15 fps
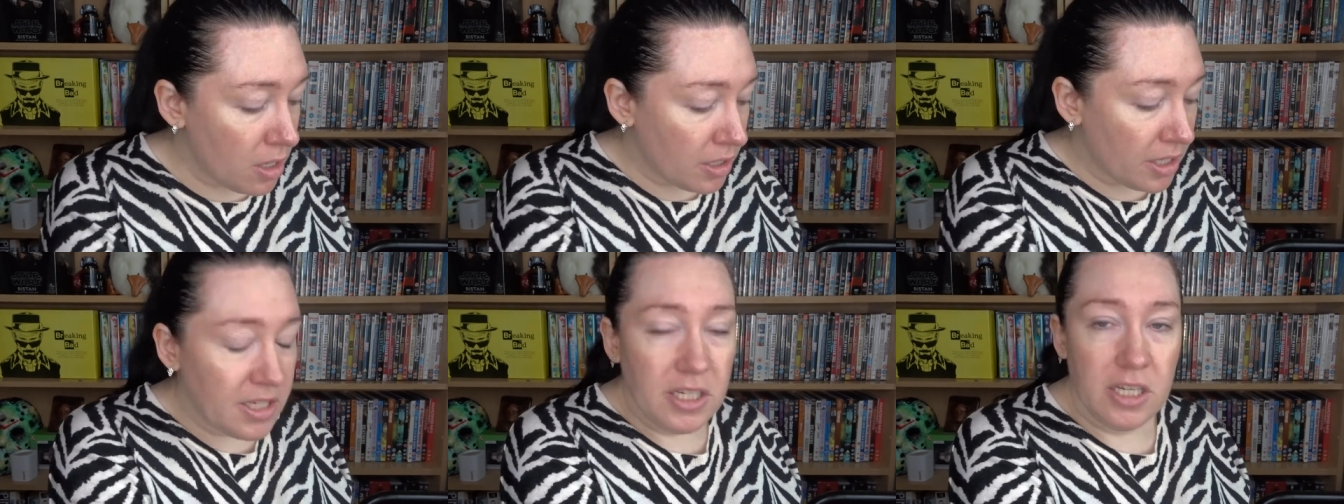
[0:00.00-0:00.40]

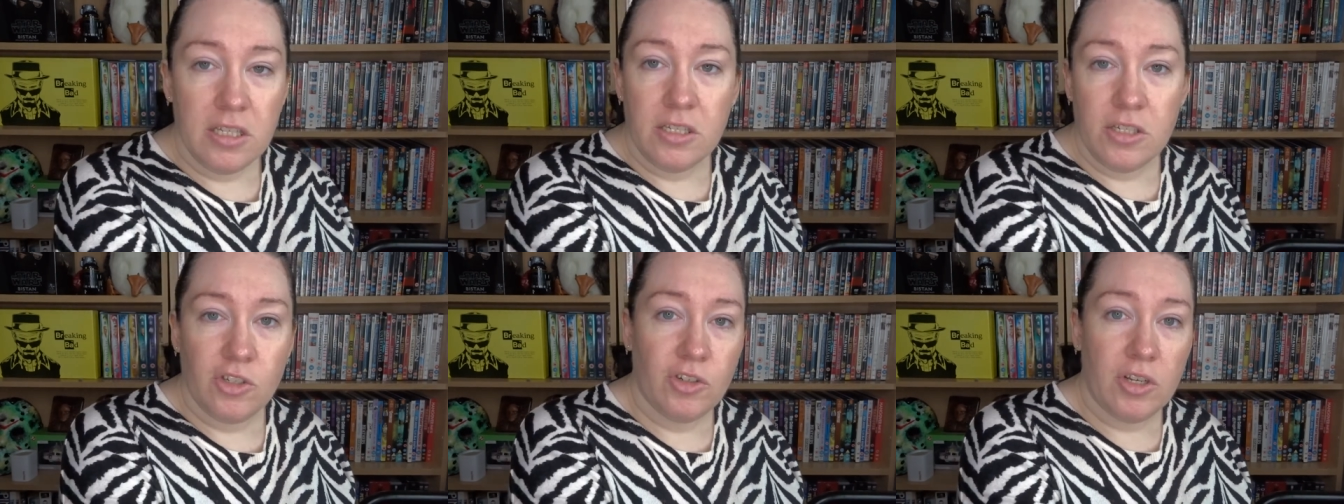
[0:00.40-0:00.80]
Let's get
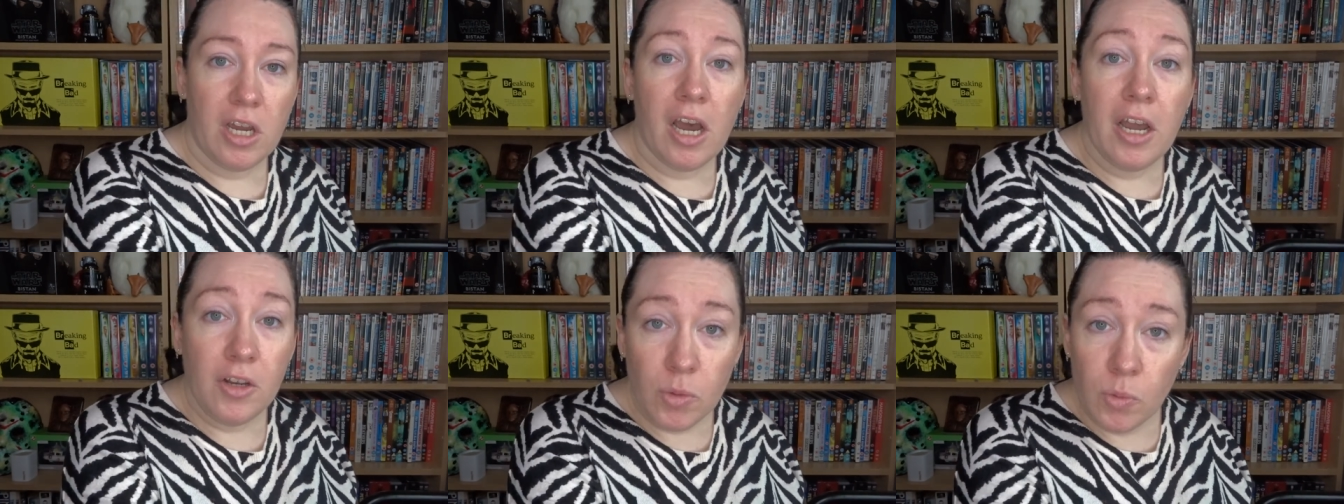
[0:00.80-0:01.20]
this straight.
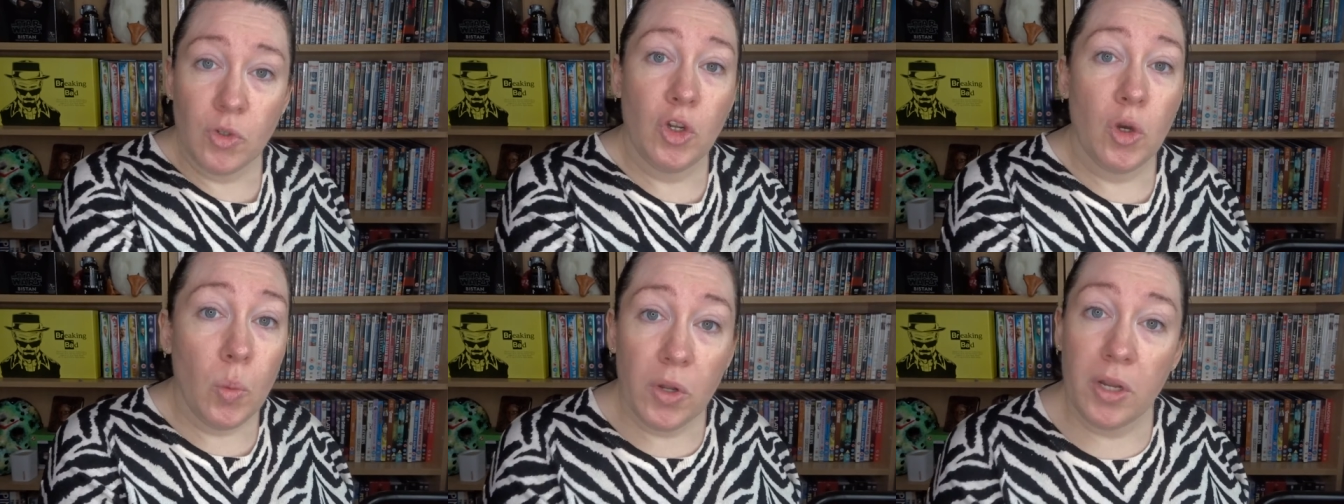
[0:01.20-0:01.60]
I don't
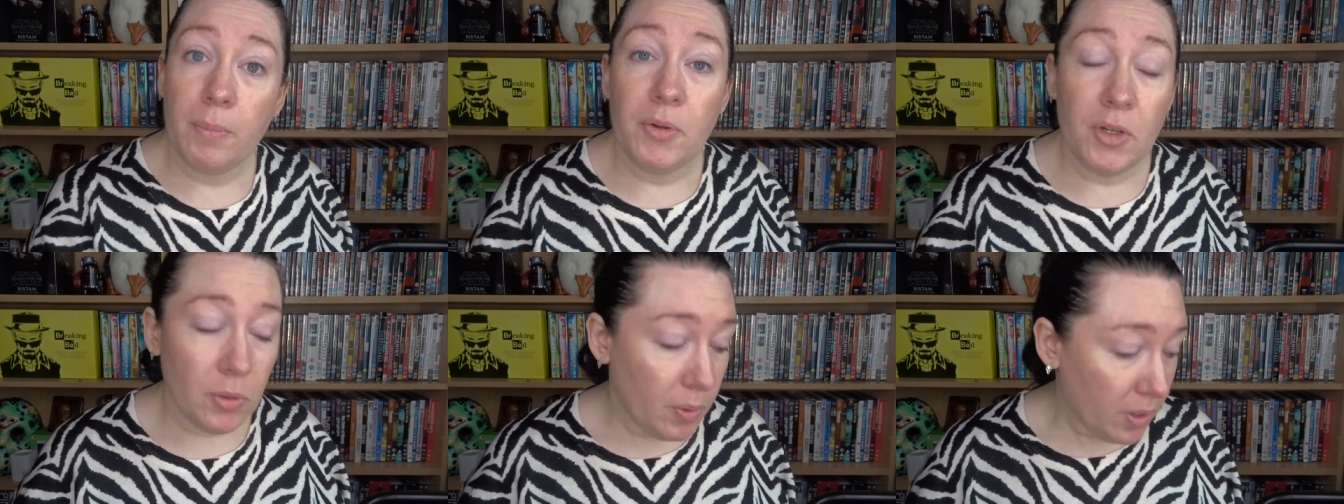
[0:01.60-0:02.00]
know what
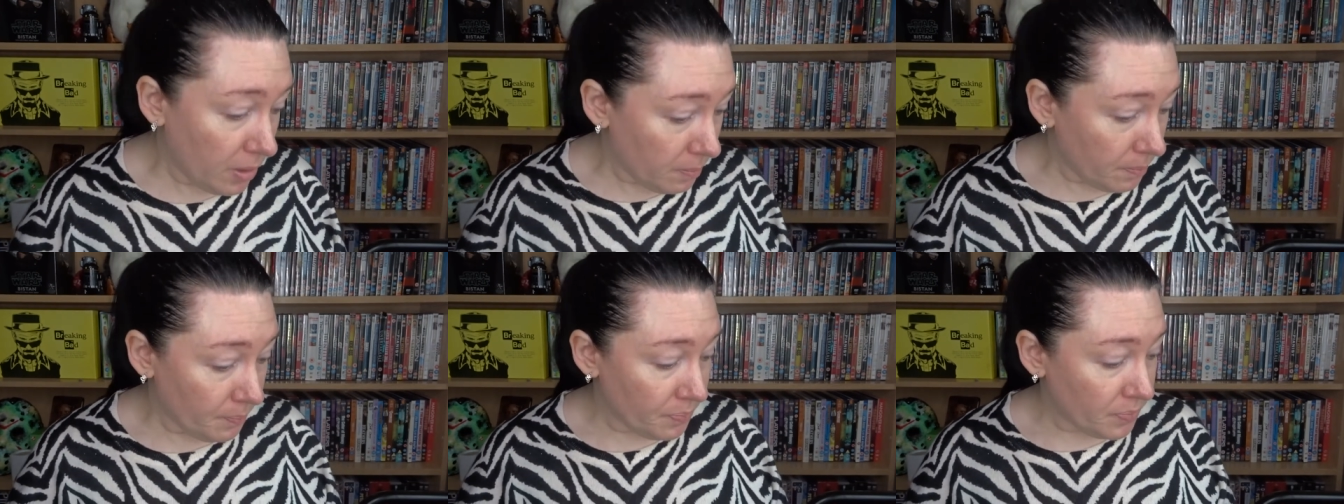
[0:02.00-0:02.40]
I'm doing.